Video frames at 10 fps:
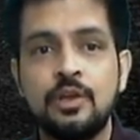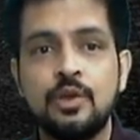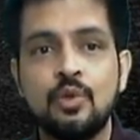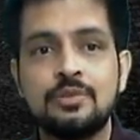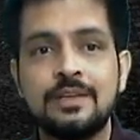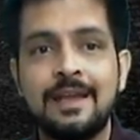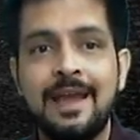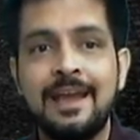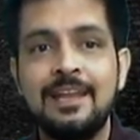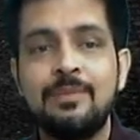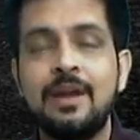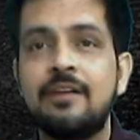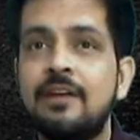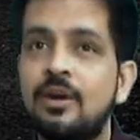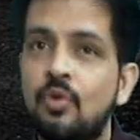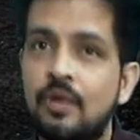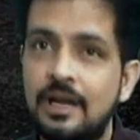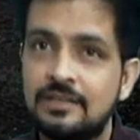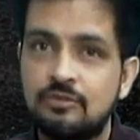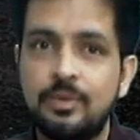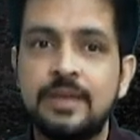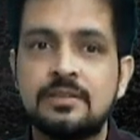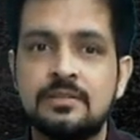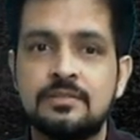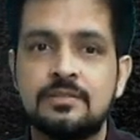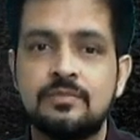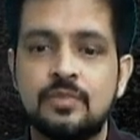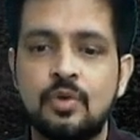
using elementary row transformations.